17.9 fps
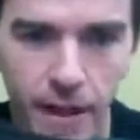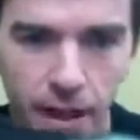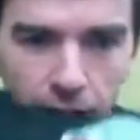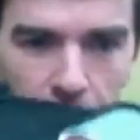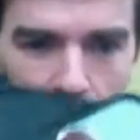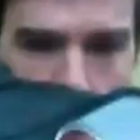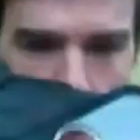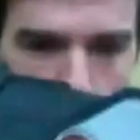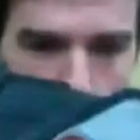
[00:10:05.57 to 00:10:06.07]

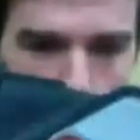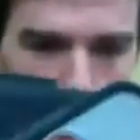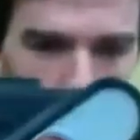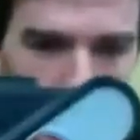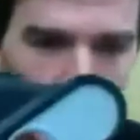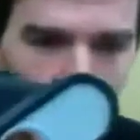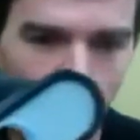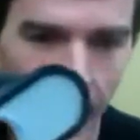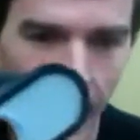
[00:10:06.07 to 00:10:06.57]
and then
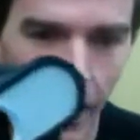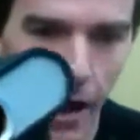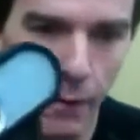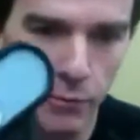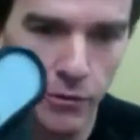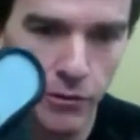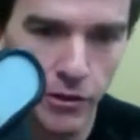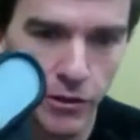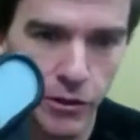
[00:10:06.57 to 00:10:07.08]
you add
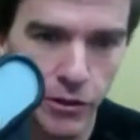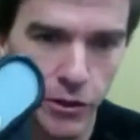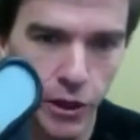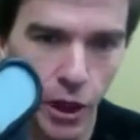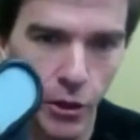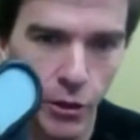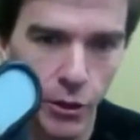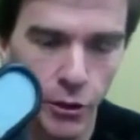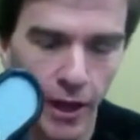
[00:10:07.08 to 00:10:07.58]
options as you
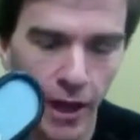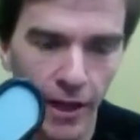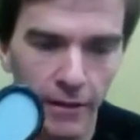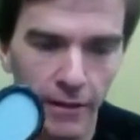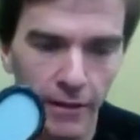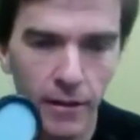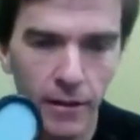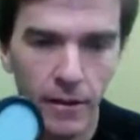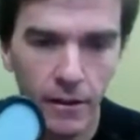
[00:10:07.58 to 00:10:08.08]
go. You can
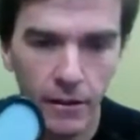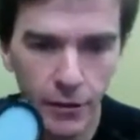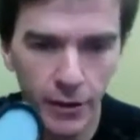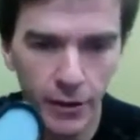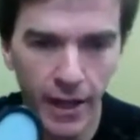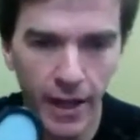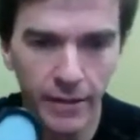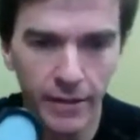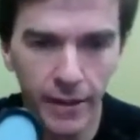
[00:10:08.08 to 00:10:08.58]
add
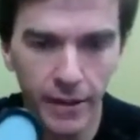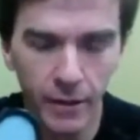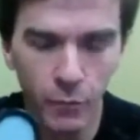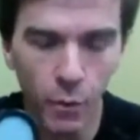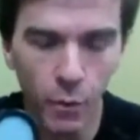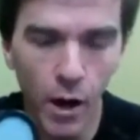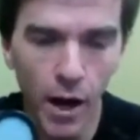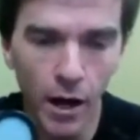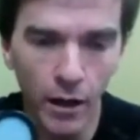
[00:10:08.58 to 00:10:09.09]

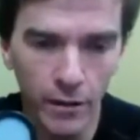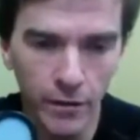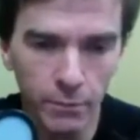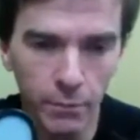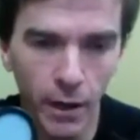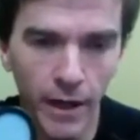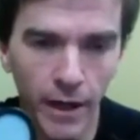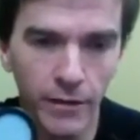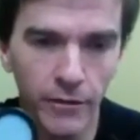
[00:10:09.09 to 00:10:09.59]
wireless
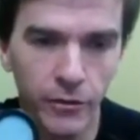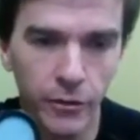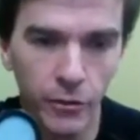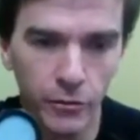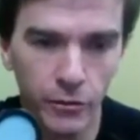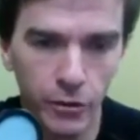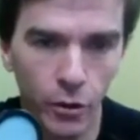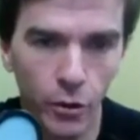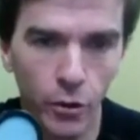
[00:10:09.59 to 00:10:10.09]
mics
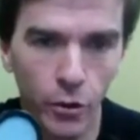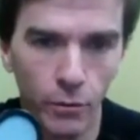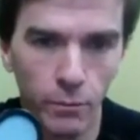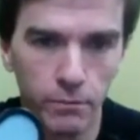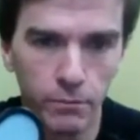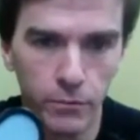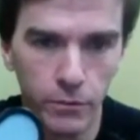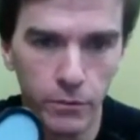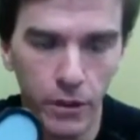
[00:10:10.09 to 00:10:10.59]

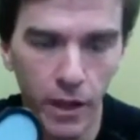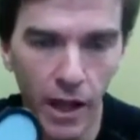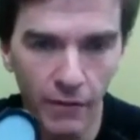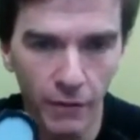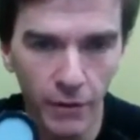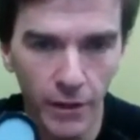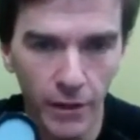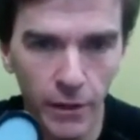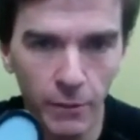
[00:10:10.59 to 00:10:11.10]
or
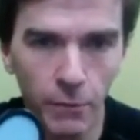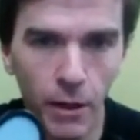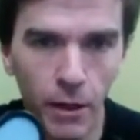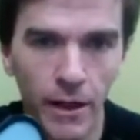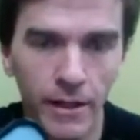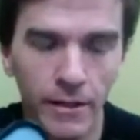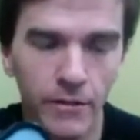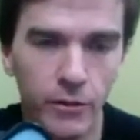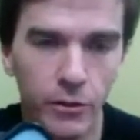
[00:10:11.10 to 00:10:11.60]
lavalier
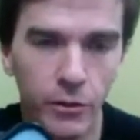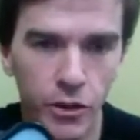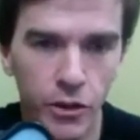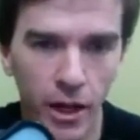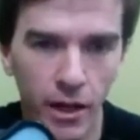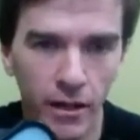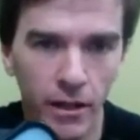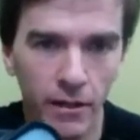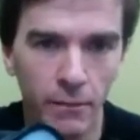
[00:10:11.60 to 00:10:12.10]
mics or
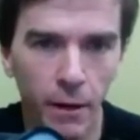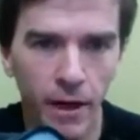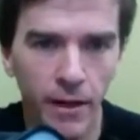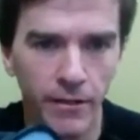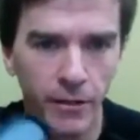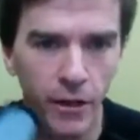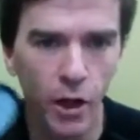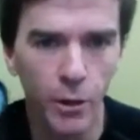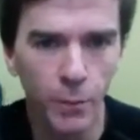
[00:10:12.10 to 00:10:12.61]
shotgun
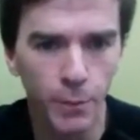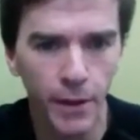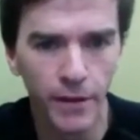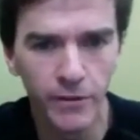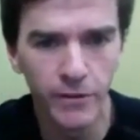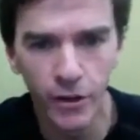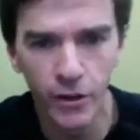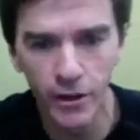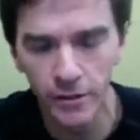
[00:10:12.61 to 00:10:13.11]
mics. It all
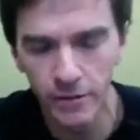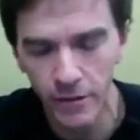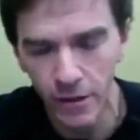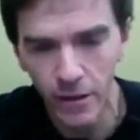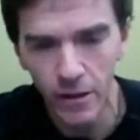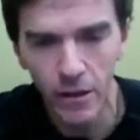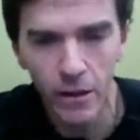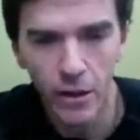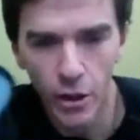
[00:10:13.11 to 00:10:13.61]
depends on,
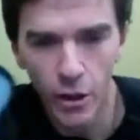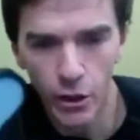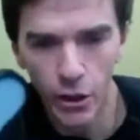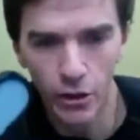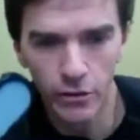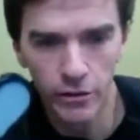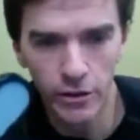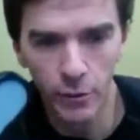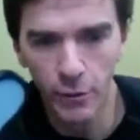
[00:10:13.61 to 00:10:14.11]

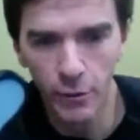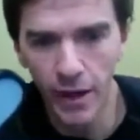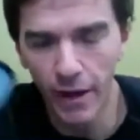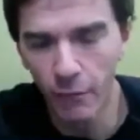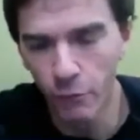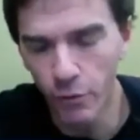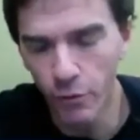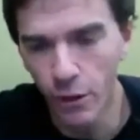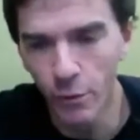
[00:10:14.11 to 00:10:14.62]
so we
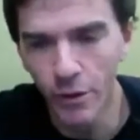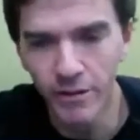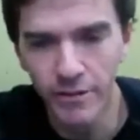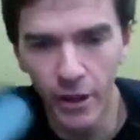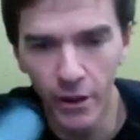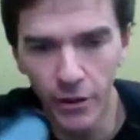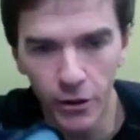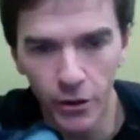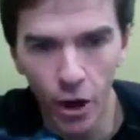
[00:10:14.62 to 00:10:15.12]
have, we
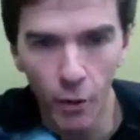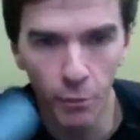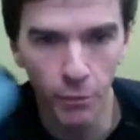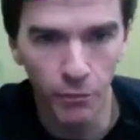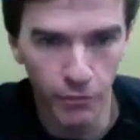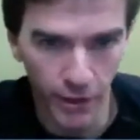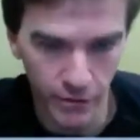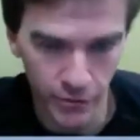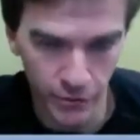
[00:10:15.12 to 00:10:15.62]
sell to golf
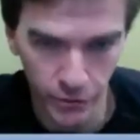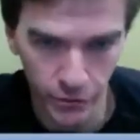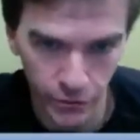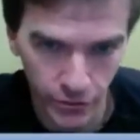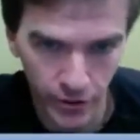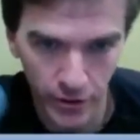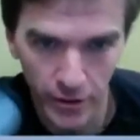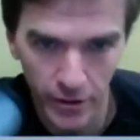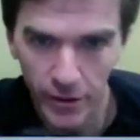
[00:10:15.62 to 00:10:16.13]

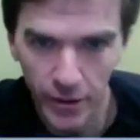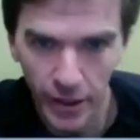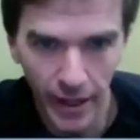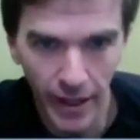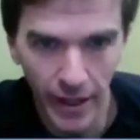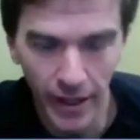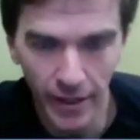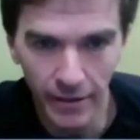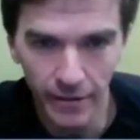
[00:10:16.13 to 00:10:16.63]
professionals,
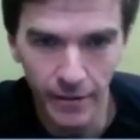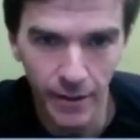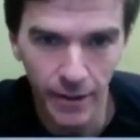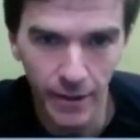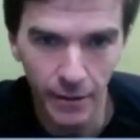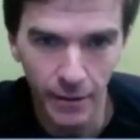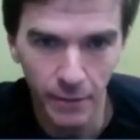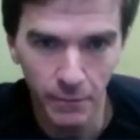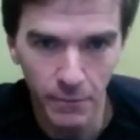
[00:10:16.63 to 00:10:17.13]
and
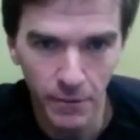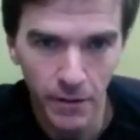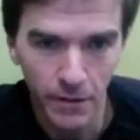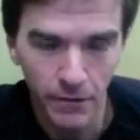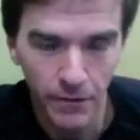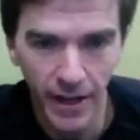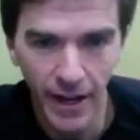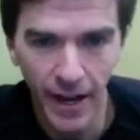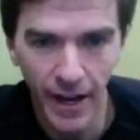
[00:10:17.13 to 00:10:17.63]

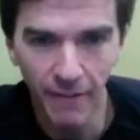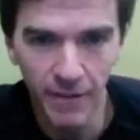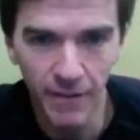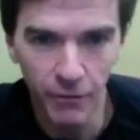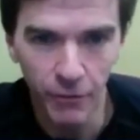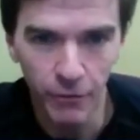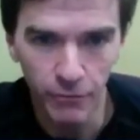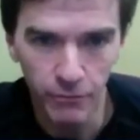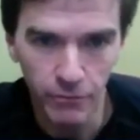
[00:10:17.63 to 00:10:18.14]
they have
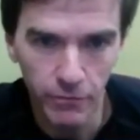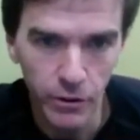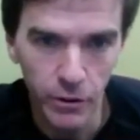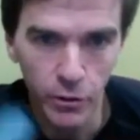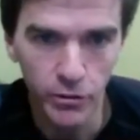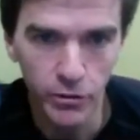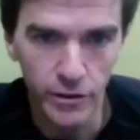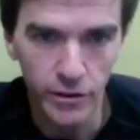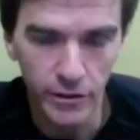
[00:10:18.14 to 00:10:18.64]
different
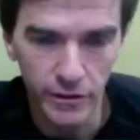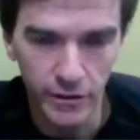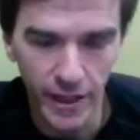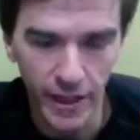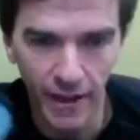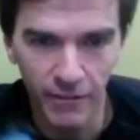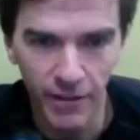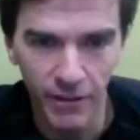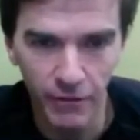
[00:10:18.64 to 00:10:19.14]
uses,
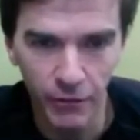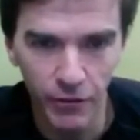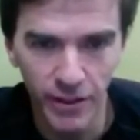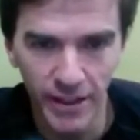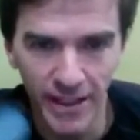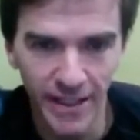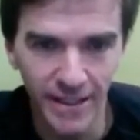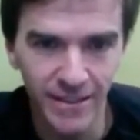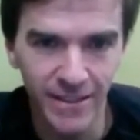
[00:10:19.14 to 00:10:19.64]
they have different
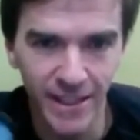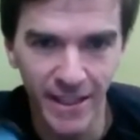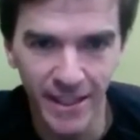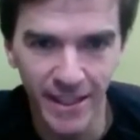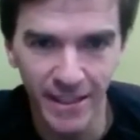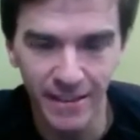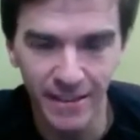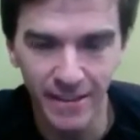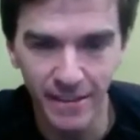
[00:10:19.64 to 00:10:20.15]
needs
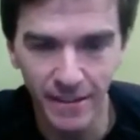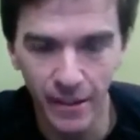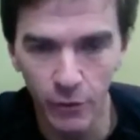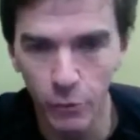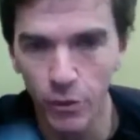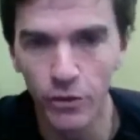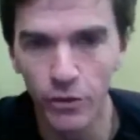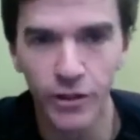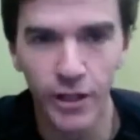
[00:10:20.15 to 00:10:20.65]
than a
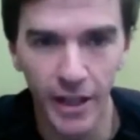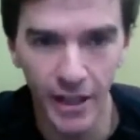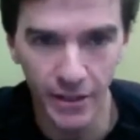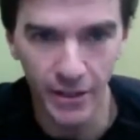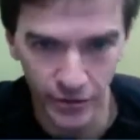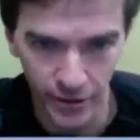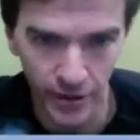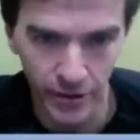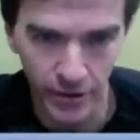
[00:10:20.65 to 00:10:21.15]
real estate
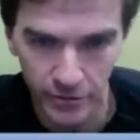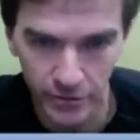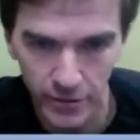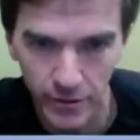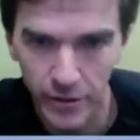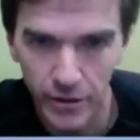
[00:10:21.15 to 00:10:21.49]
agent does.